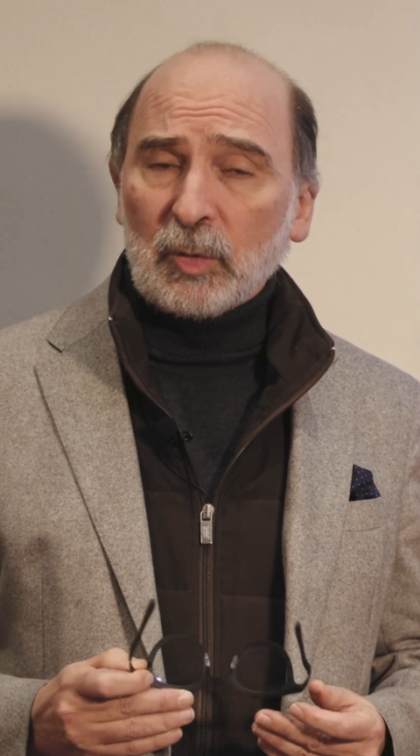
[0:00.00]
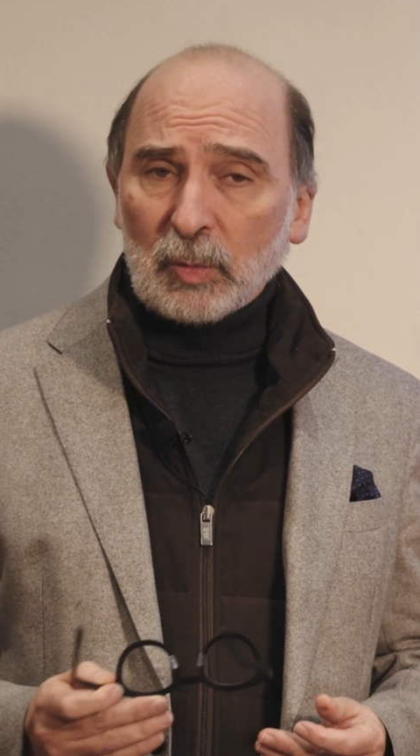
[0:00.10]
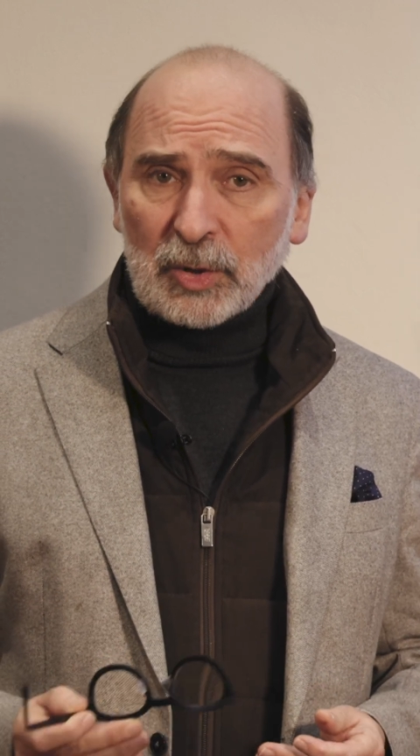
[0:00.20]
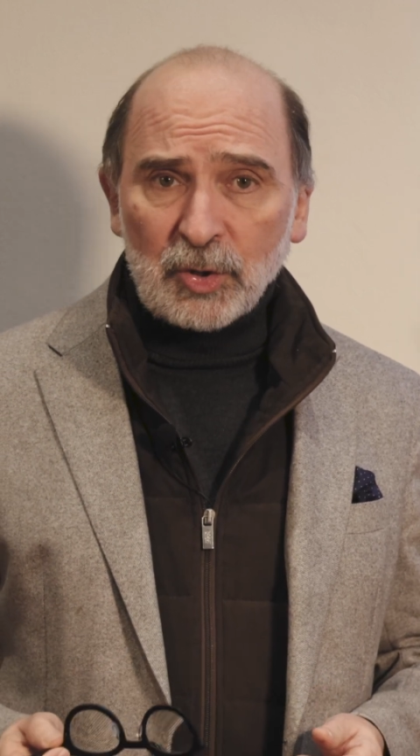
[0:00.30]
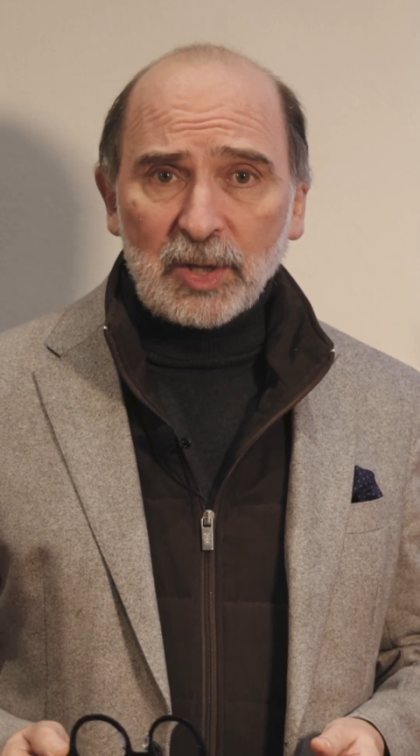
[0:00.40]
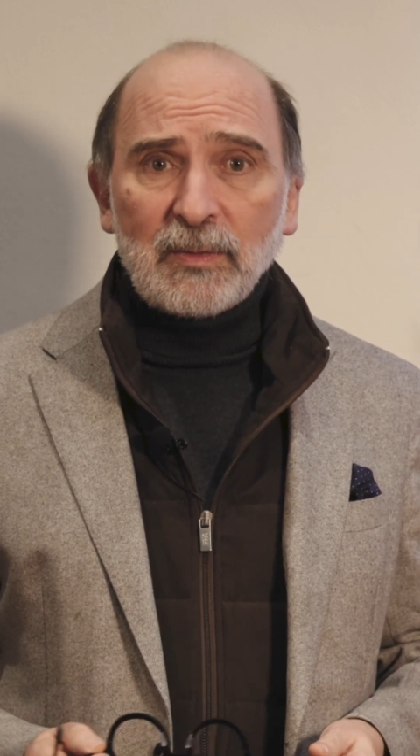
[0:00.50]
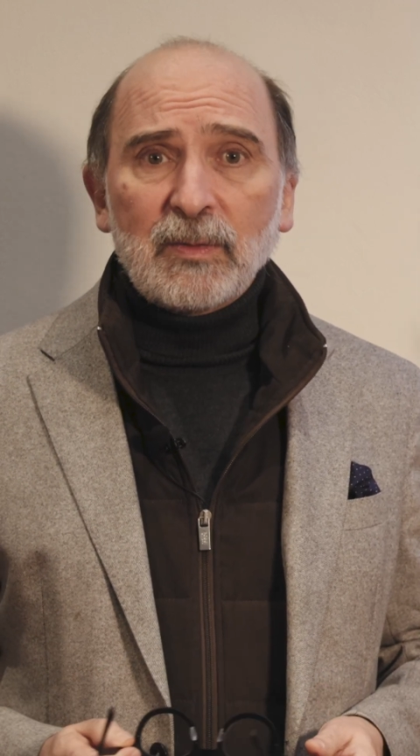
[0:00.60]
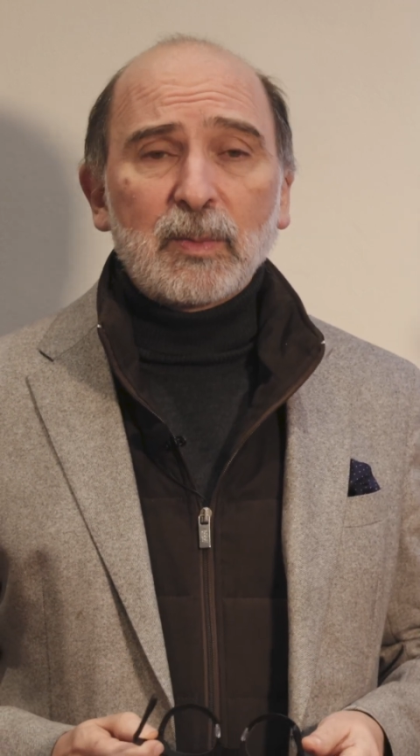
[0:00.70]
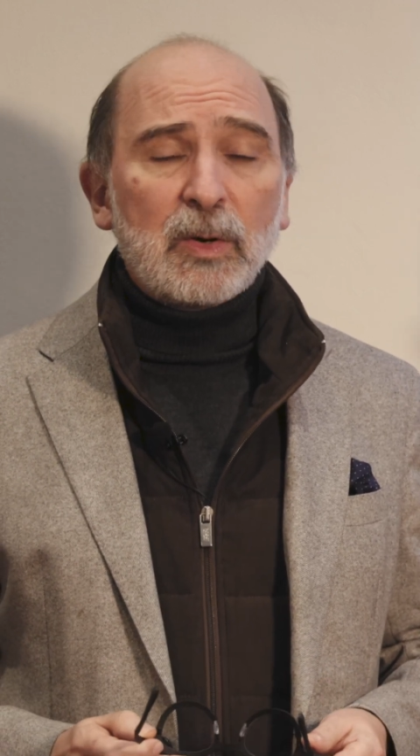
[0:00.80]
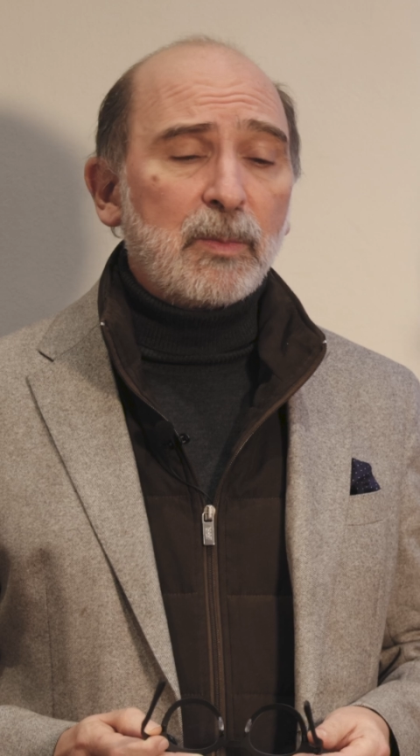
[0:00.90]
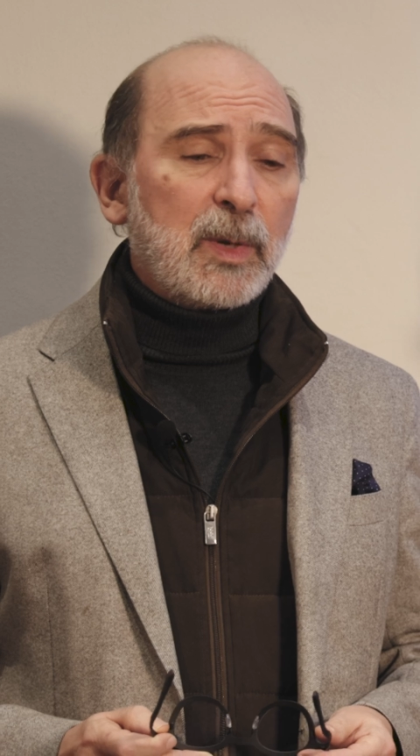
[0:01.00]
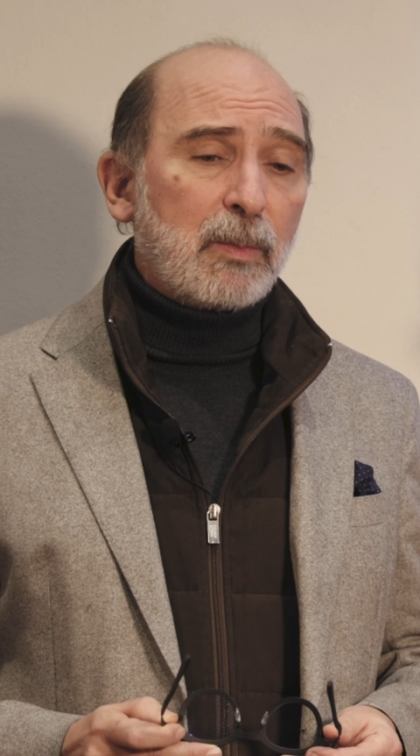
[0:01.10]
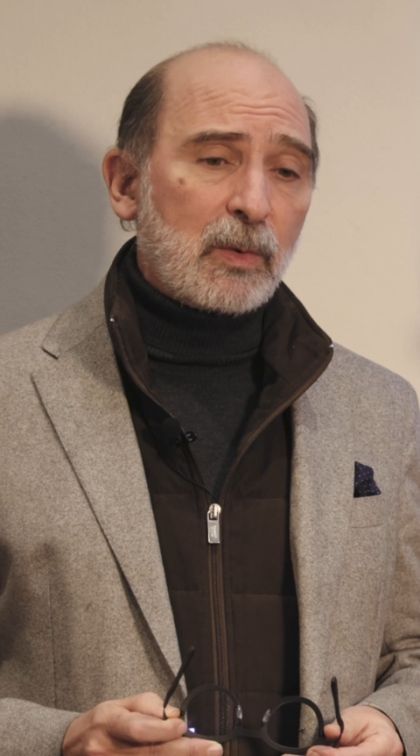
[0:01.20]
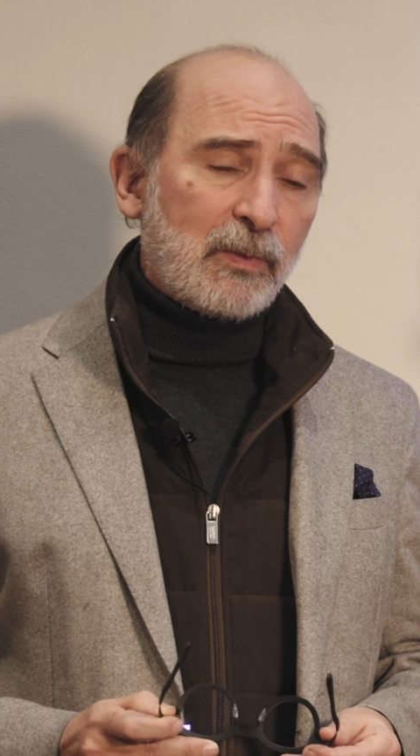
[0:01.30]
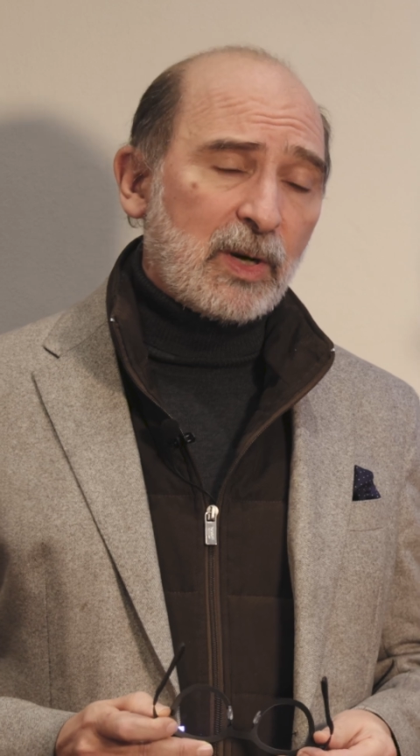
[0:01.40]
to achieve from a
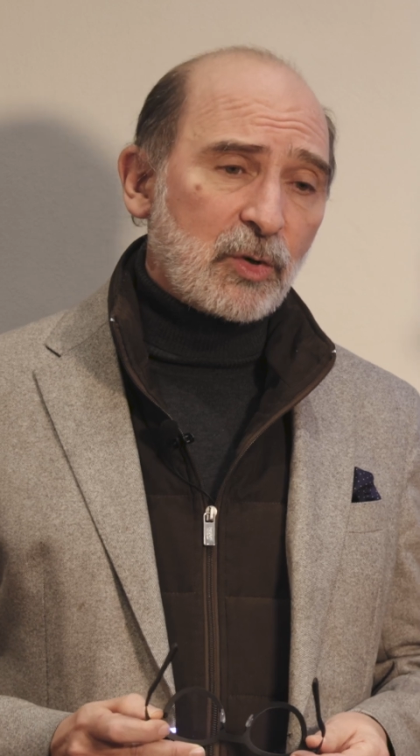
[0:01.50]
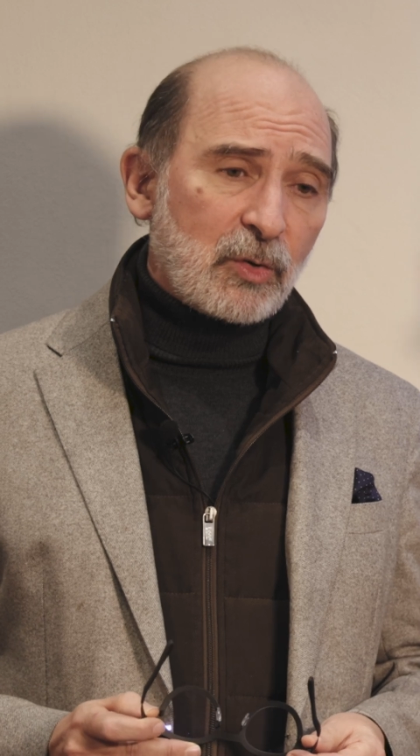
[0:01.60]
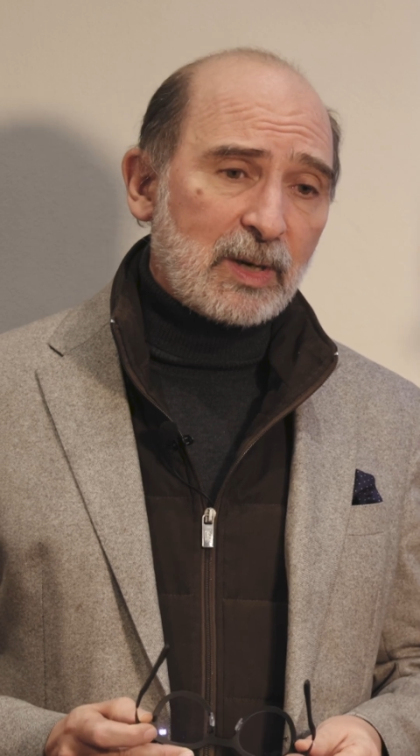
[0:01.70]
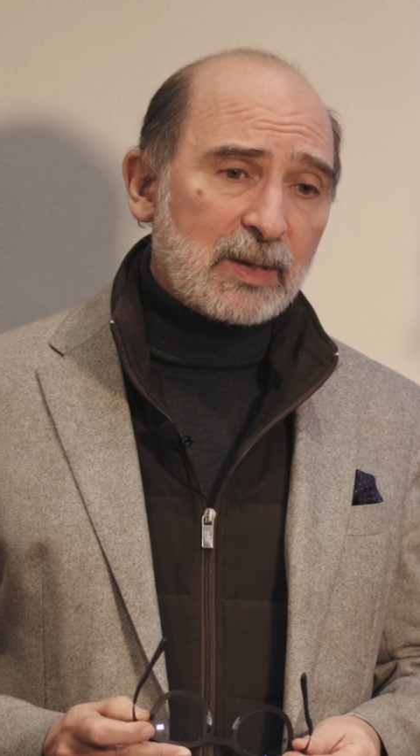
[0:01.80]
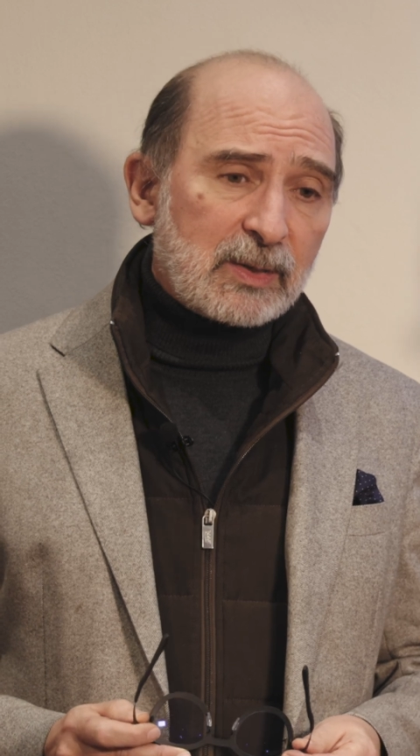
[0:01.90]
professional